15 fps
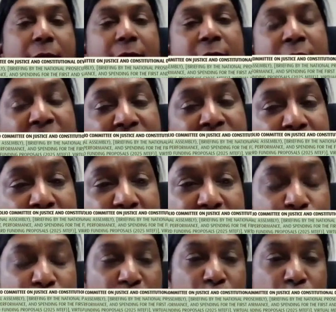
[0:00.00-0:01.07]
Nothing
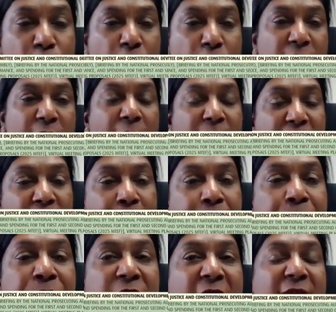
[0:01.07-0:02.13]
has been forthcoming.
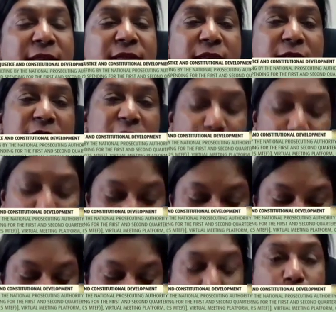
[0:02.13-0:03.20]
And since the
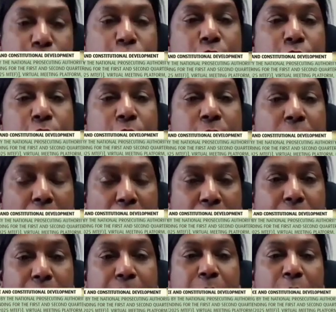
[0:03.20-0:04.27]
15th of June,
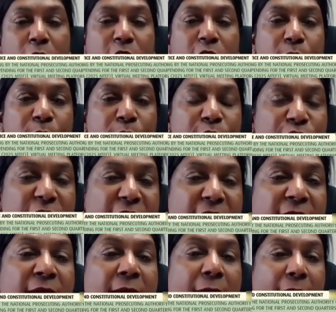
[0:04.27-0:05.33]
Honorable Chair,
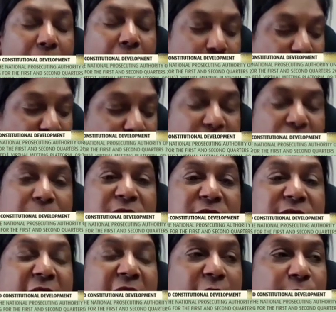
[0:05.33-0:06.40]
and members,
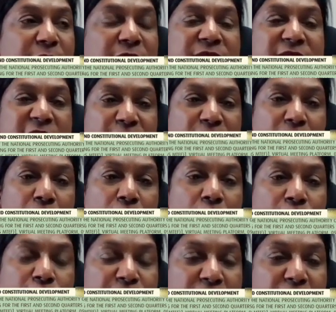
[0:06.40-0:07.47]
there have been several
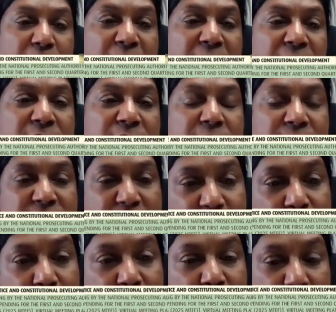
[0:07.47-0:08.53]
note verbals
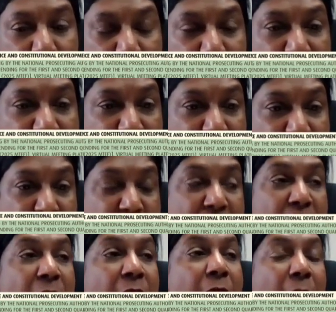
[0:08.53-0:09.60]
sent to the
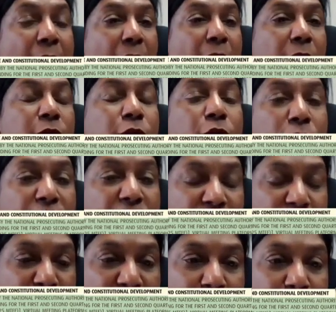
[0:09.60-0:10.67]
UAE through the
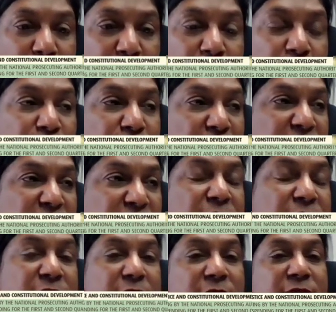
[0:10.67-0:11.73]
Department of
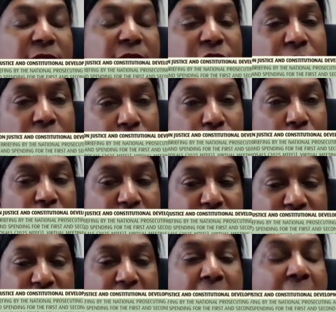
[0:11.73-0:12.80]
Justice, the central
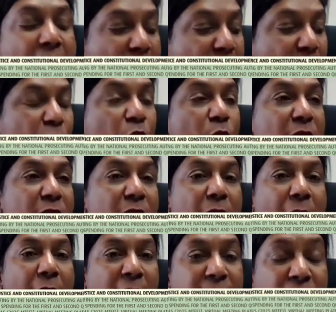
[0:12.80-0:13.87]
authority, and
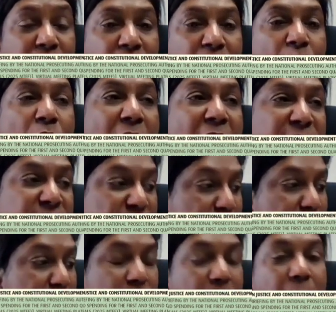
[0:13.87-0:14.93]
we are none the
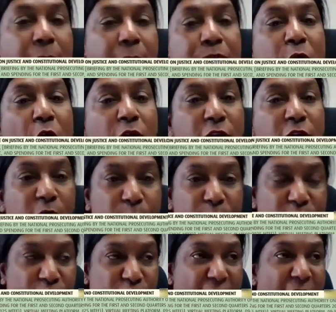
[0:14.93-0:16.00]
wiser,
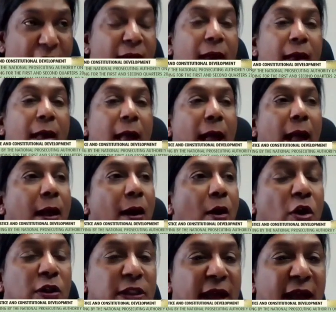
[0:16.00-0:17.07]
Honorable Chair,
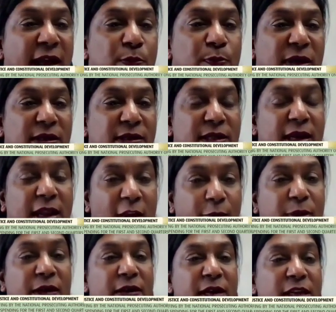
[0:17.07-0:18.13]
on the aspects that have
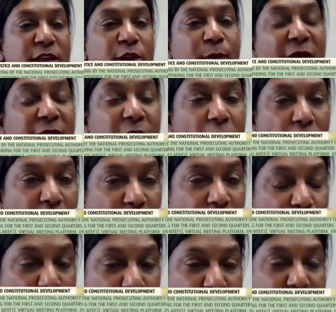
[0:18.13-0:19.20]
been raised by the
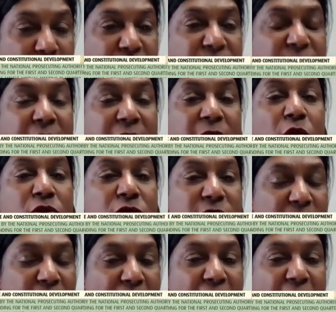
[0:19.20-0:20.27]
honorable members and those
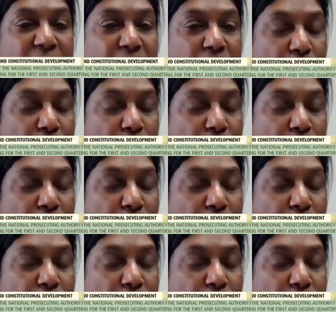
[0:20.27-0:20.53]
that I have